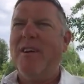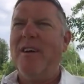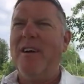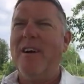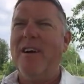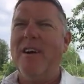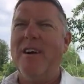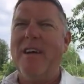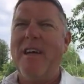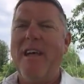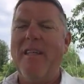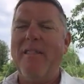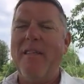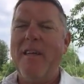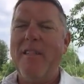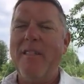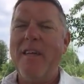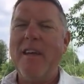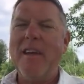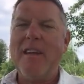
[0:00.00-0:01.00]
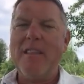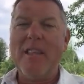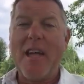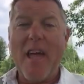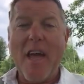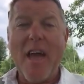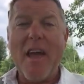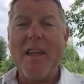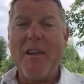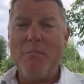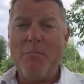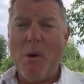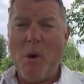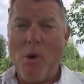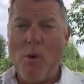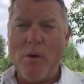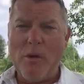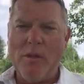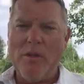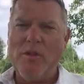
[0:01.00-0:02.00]
Uh, and then they got the added
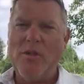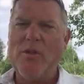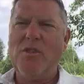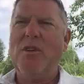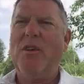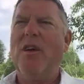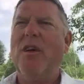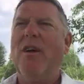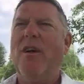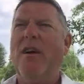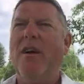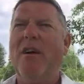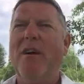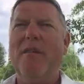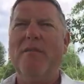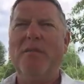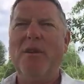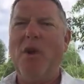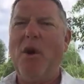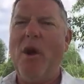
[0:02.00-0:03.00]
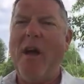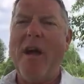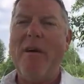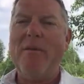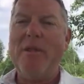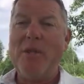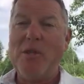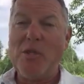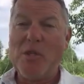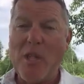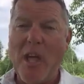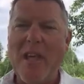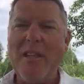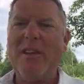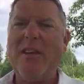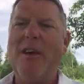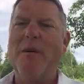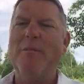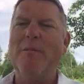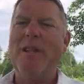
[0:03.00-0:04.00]
bonus of you know having the
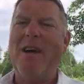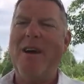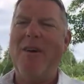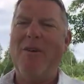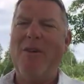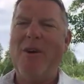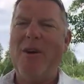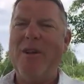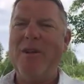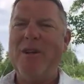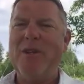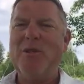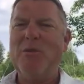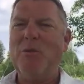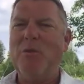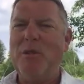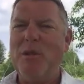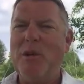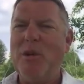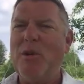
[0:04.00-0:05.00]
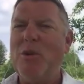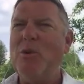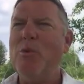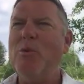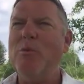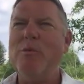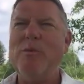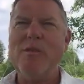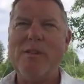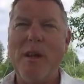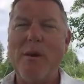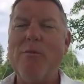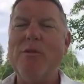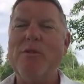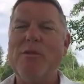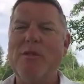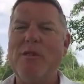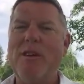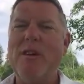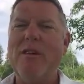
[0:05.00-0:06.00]
state come down on us with their goons. That
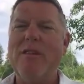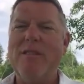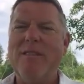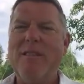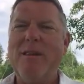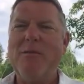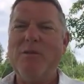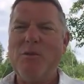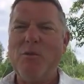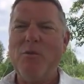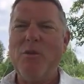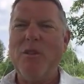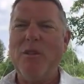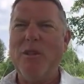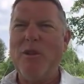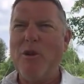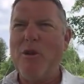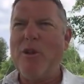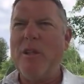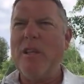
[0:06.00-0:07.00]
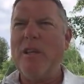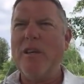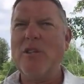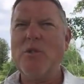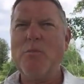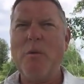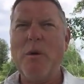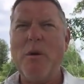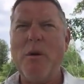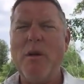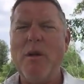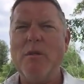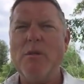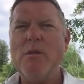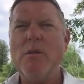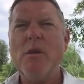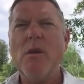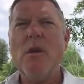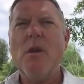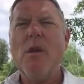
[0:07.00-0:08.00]
was uh, that was a real learning experience.